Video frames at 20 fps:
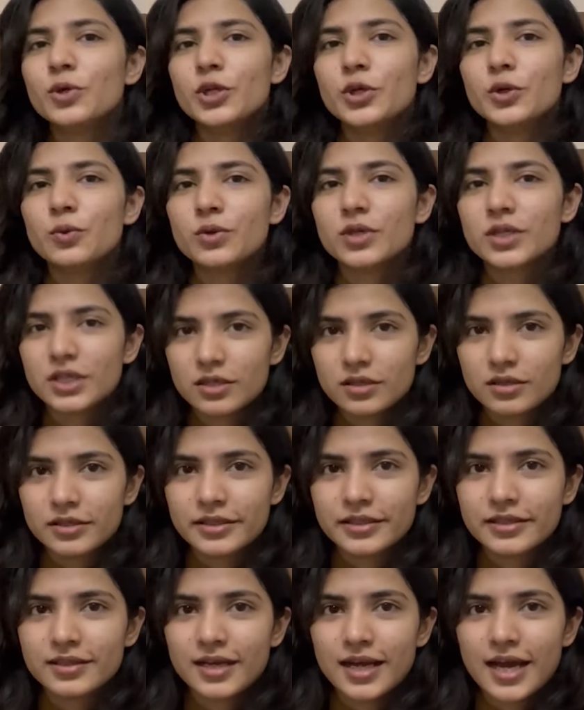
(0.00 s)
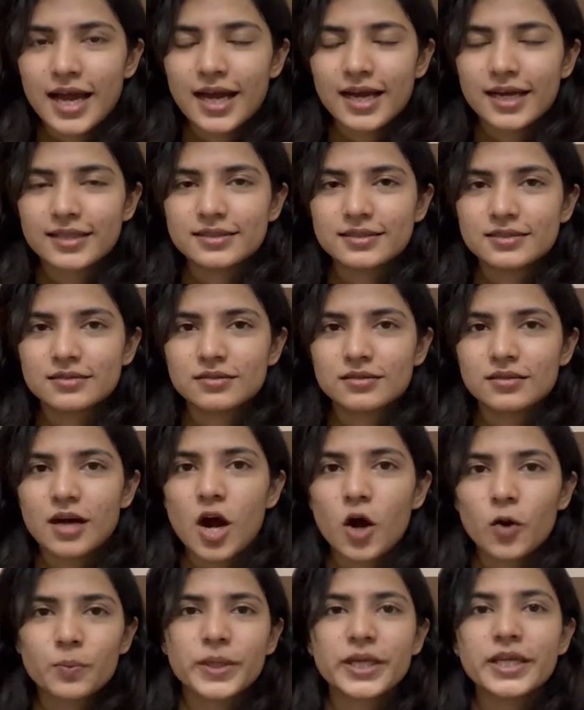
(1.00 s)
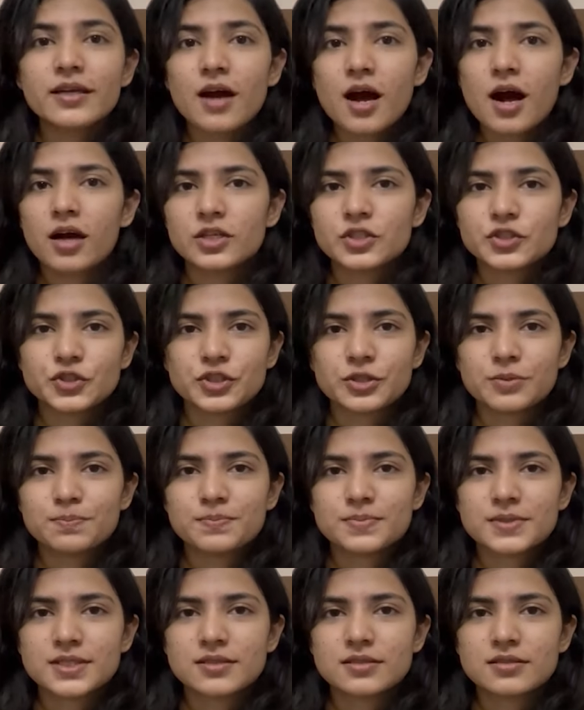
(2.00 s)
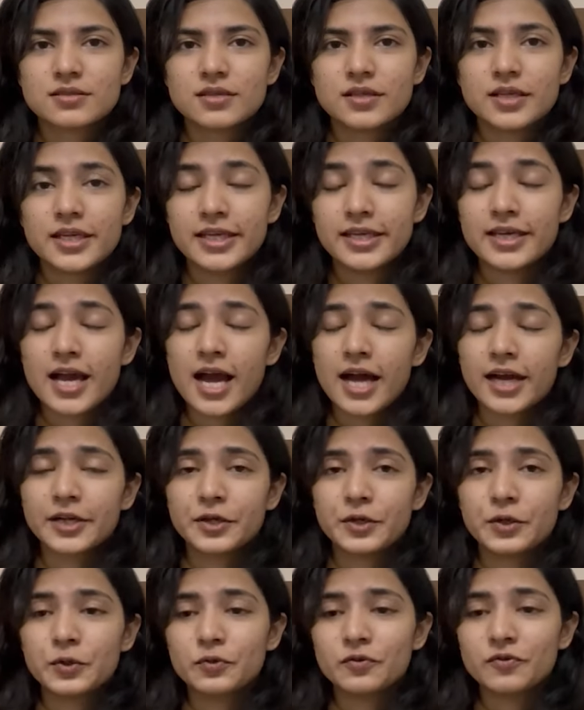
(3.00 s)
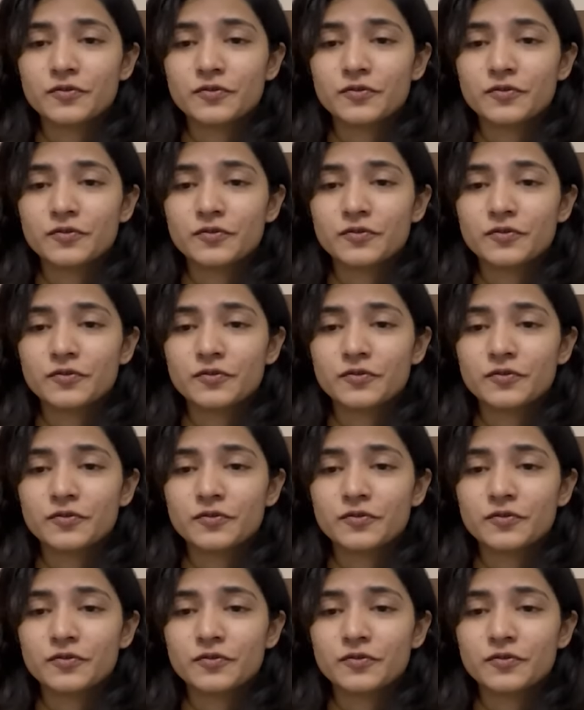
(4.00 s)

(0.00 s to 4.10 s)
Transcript: would know Kern and how many hardships he had to